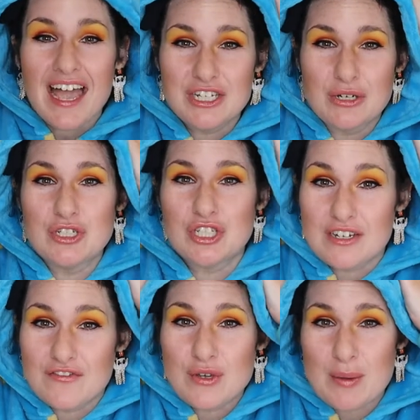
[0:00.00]
I told
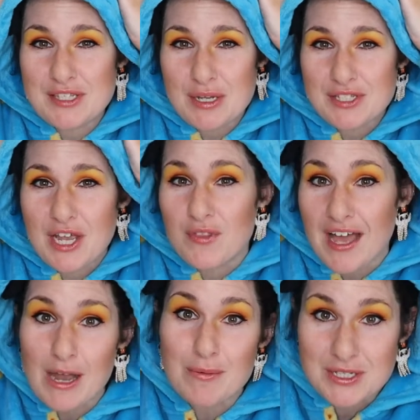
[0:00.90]
you in a few episodes ago
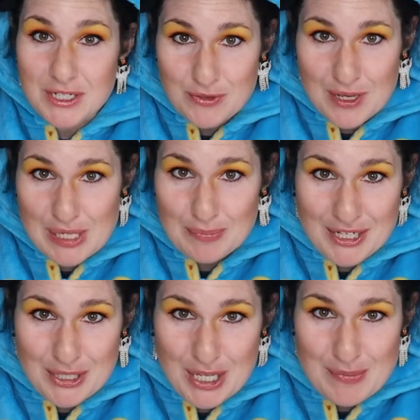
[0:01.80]
that I was gonna dress up
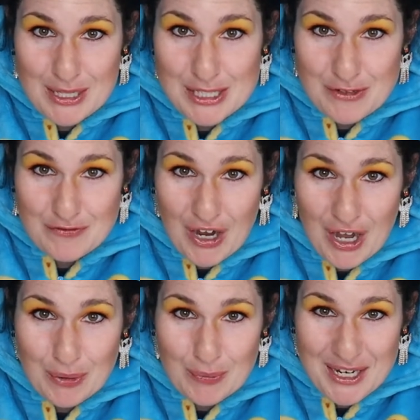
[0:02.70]
like Cookie Monster for
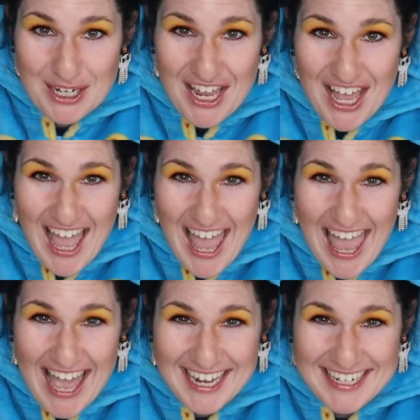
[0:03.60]
Halloween,
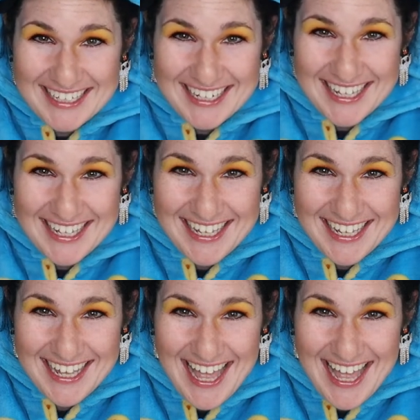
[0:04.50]
and I did it.